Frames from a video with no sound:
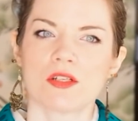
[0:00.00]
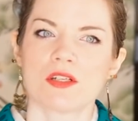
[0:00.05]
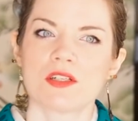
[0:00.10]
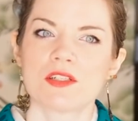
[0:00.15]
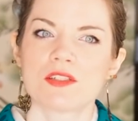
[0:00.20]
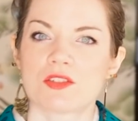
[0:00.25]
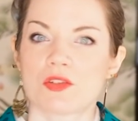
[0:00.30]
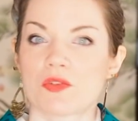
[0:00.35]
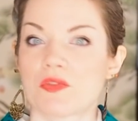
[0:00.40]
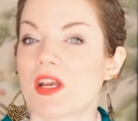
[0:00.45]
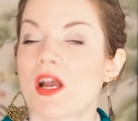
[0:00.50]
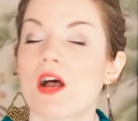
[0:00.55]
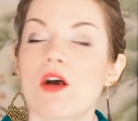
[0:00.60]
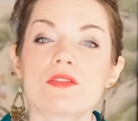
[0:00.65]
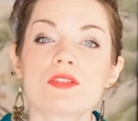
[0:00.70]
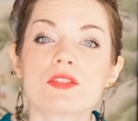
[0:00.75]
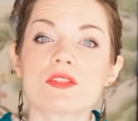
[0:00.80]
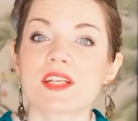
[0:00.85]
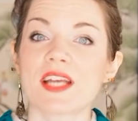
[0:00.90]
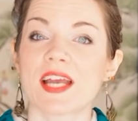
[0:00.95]
So they
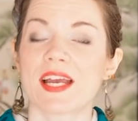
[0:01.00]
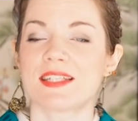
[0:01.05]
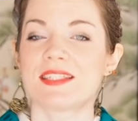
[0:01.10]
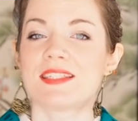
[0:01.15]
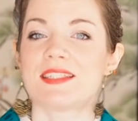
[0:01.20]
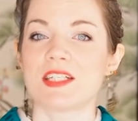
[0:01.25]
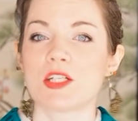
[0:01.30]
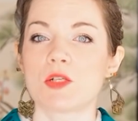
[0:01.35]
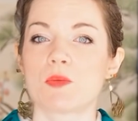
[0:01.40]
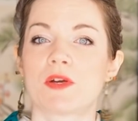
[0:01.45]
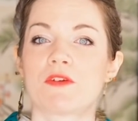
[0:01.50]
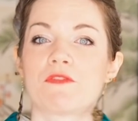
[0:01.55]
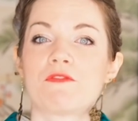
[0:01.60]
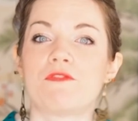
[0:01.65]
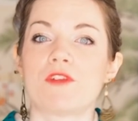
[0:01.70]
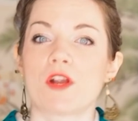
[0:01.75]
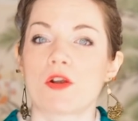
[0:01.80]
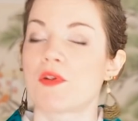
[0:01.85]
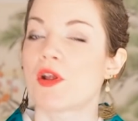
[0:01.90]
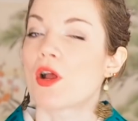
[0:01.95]
also can deal with
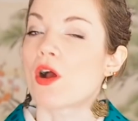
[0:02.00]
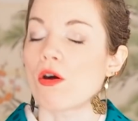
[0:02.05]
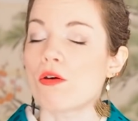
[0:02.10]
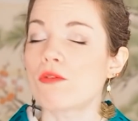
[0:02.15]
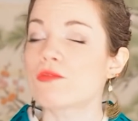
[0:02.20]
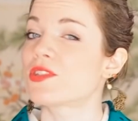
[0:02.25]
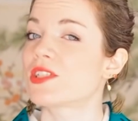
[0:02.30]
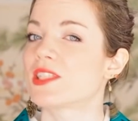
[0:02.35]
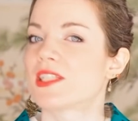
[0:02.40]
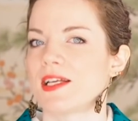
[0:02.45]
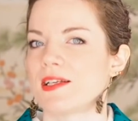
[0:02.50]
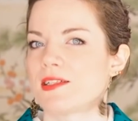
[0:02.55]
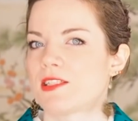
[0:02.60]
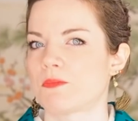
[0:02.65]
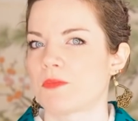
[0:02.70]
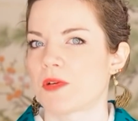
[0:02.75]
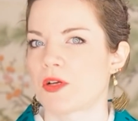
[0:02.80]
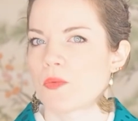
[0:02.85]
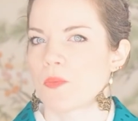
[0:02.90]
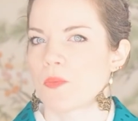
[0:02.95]
very old stains, by the